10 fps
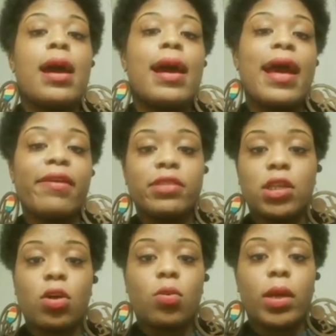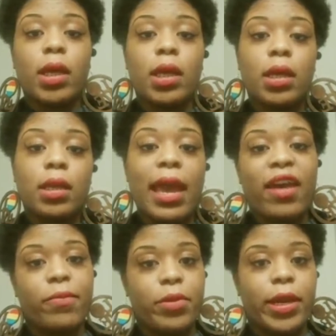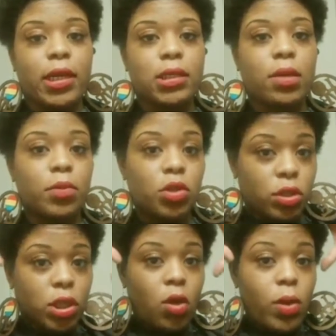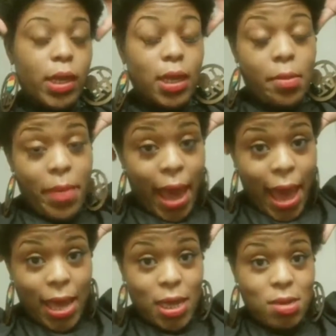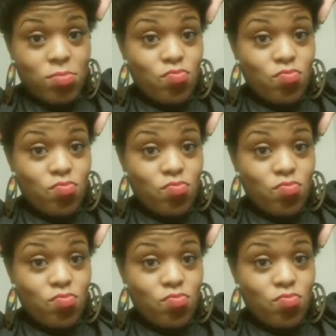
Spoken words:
a half sew-in, half braids. So I'm going to do a sew-in in the back.